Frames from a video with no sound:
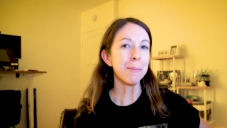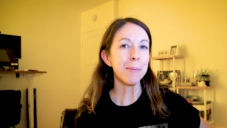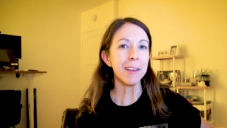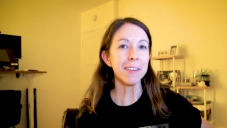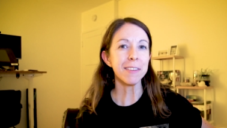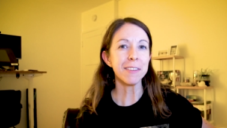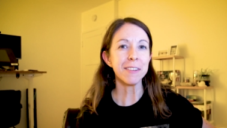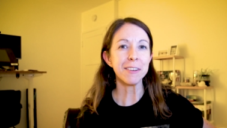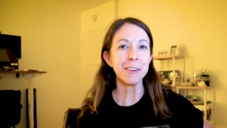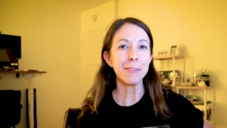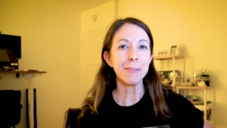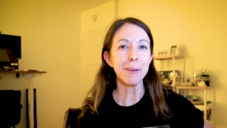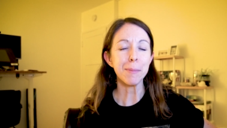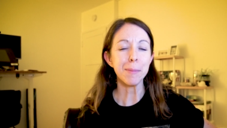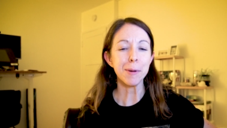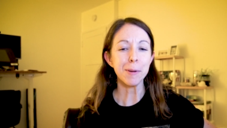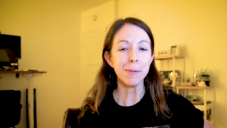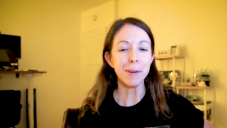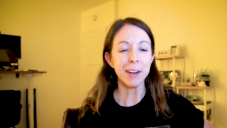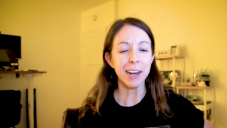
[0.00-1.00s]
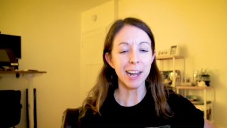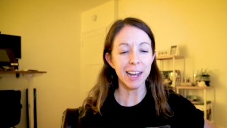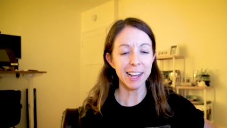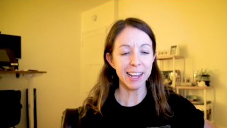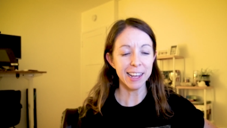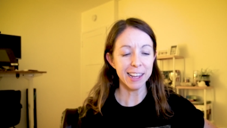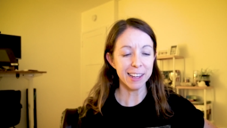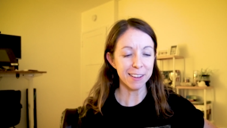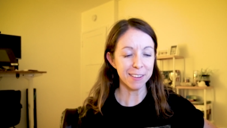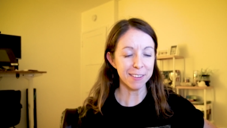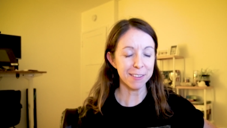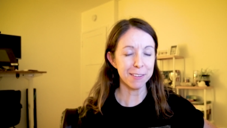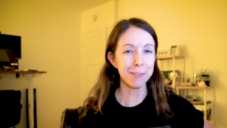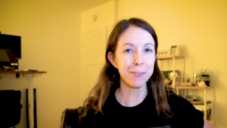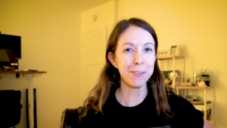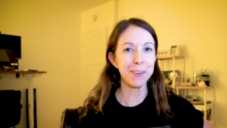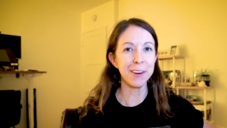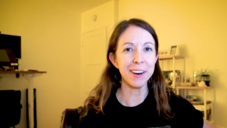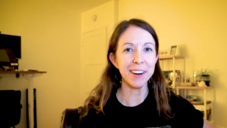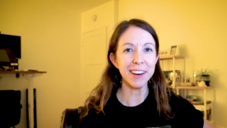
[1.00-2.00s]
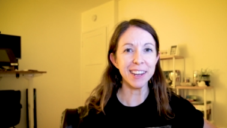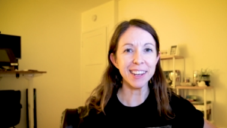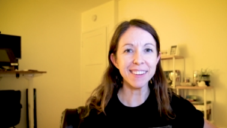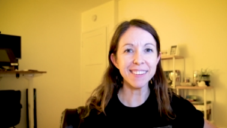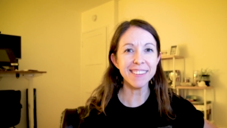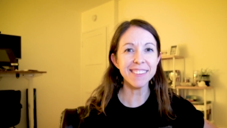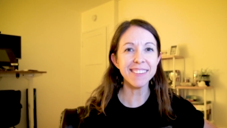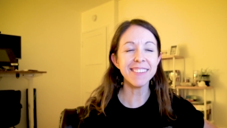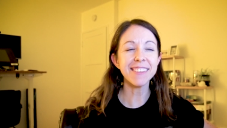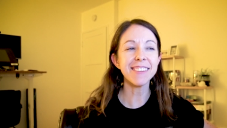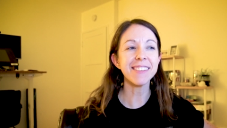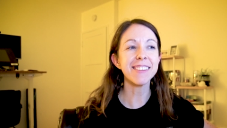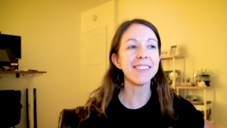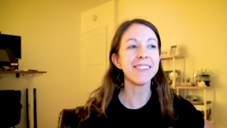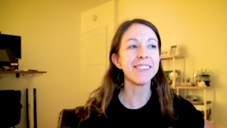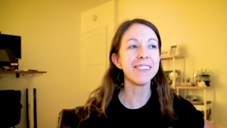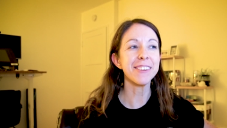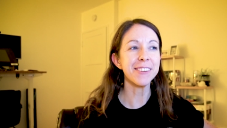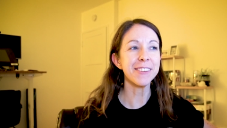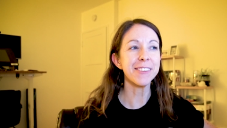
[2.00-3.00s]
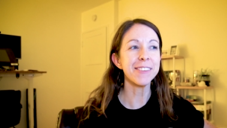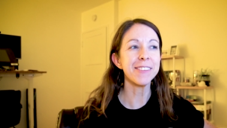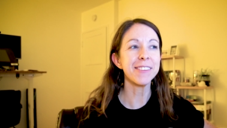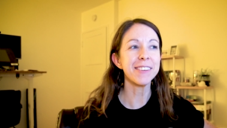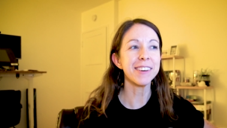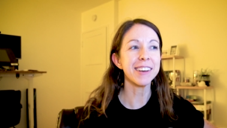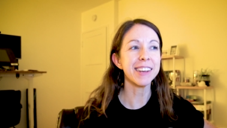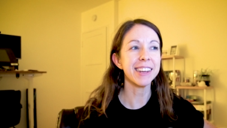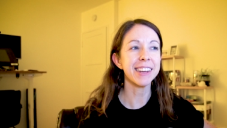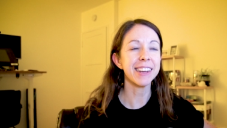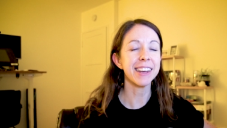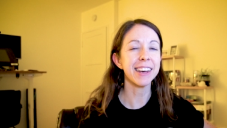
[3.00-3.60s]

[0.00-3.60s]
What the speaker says: best to remember what I experienced through